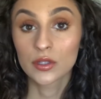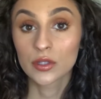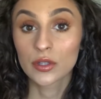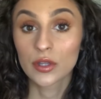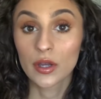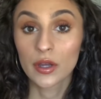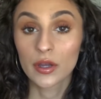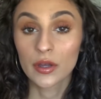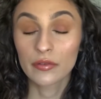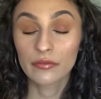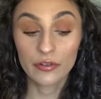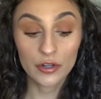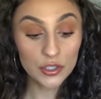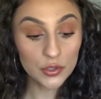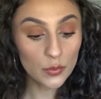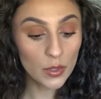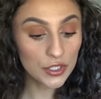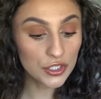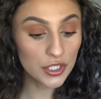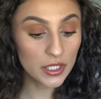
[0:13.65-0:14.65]
The
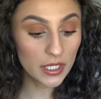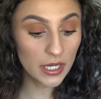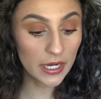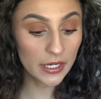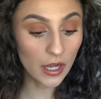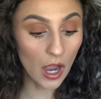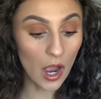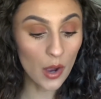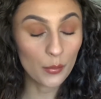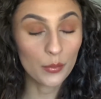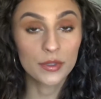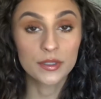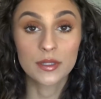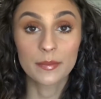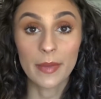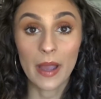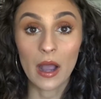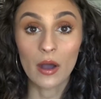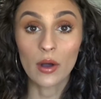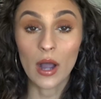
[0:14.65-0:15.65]
first question that I got was
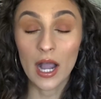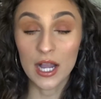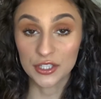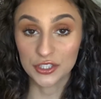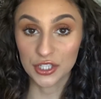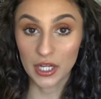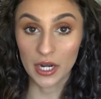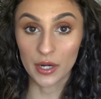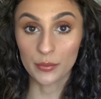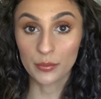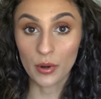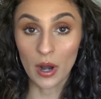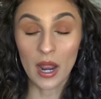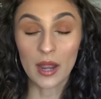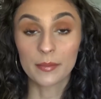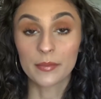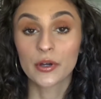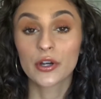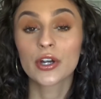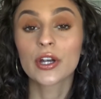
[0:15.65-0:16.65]
about eyeshadow
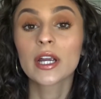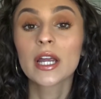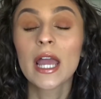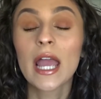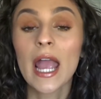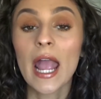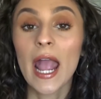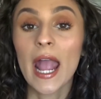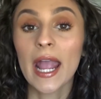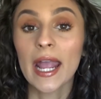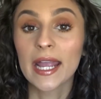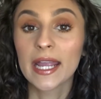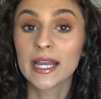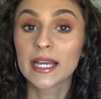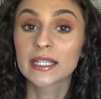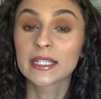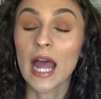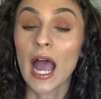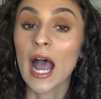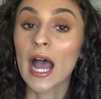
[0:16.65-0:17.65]
primer,
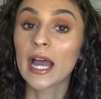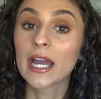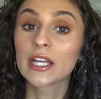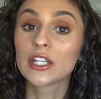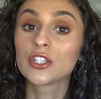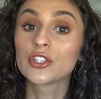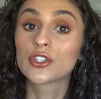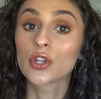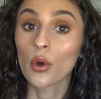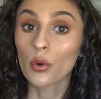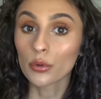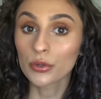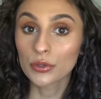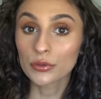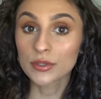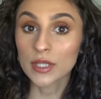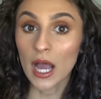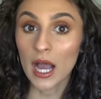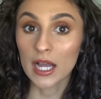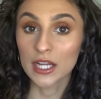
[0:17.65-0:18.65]
and I don't
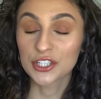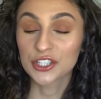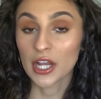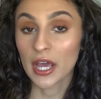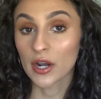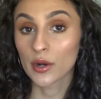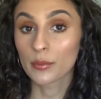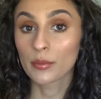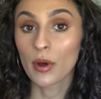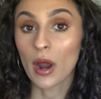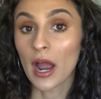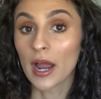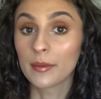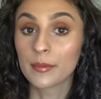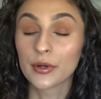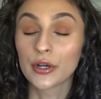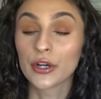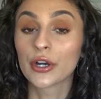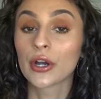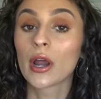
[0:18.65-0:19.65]
use eyeshadow
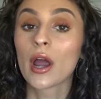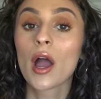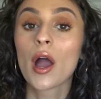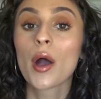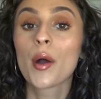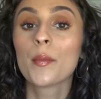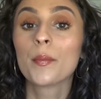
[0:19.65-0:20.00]
primer,